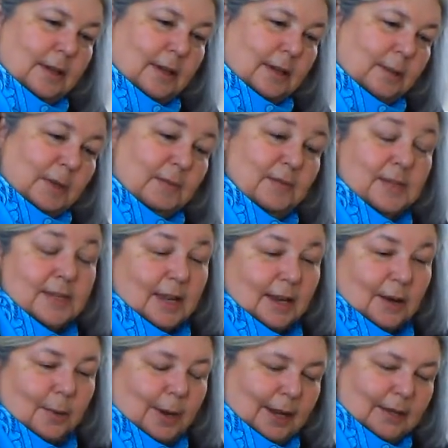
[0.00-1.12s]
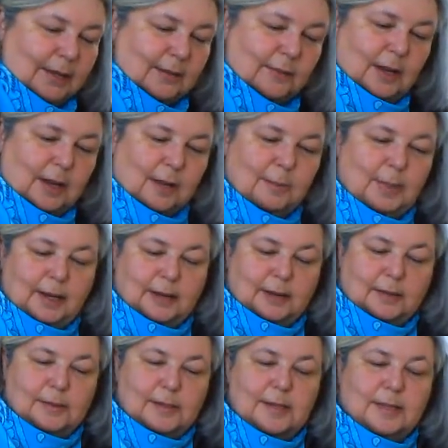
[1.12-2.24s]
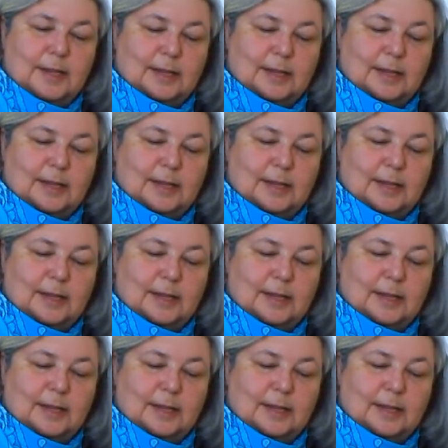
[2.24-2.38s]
even psychoactive compounds.